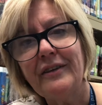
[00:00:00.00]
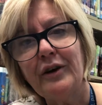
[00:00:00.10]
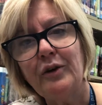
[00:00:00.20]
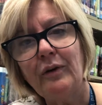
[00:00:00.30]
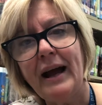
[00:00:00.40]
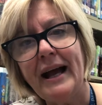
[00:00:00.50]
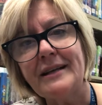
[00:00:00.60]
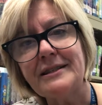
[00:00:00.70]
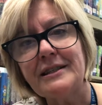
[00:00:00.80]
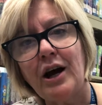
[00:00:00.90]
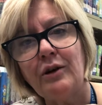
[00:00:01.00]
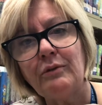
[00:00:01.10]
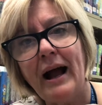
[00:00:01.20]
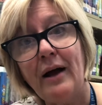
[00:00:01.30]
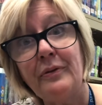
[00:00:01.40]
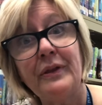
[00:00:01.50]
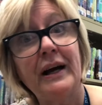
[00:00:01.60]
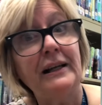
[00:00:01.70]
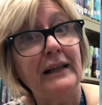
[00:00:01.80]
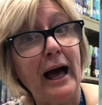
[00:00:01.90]
grass around the
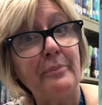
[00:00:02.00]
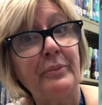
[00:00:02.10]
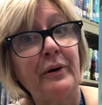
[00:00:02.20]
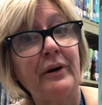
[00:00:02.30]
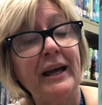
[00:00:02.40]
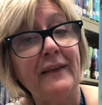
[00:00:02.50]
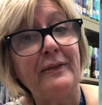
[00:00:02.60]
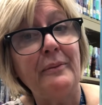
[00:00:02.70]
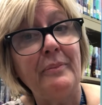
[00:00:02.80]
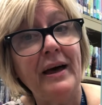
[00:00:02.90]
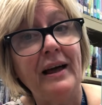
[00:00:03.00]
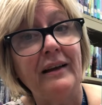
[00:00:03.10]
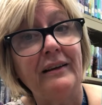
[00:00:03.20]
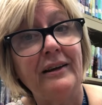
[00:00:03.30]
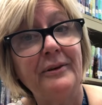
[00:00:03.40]
clapper in the bell.